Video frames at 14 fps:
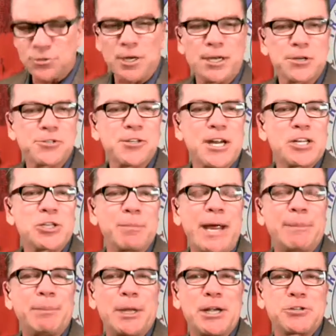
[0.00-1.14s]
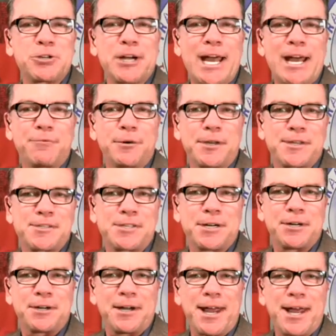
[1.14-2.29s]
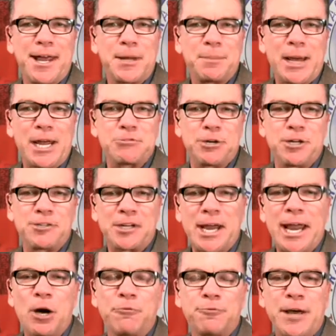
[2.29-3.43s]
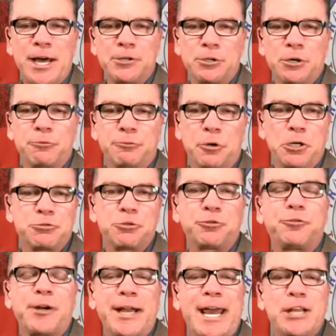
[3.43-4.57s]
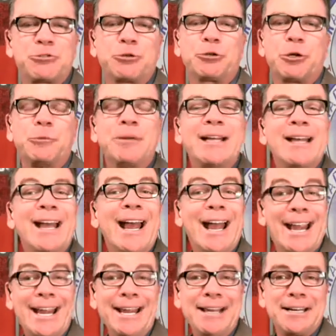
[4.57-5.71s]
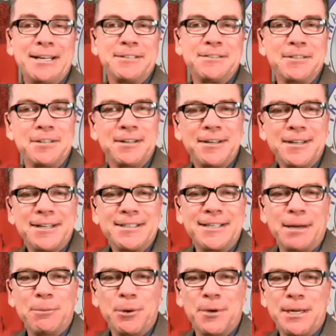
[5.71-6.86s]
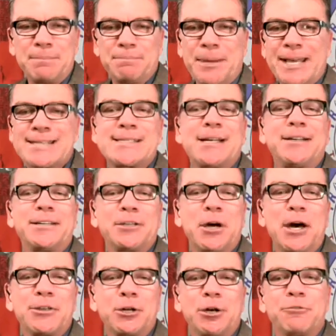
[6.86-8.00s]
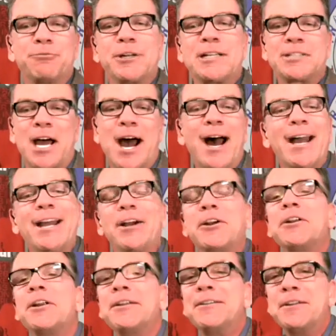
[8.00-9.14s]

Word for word: Traders Nation. My pleasure to have with us here today Pedro Adao, founder of Fortress Financial Group and number one best-selling author of Retired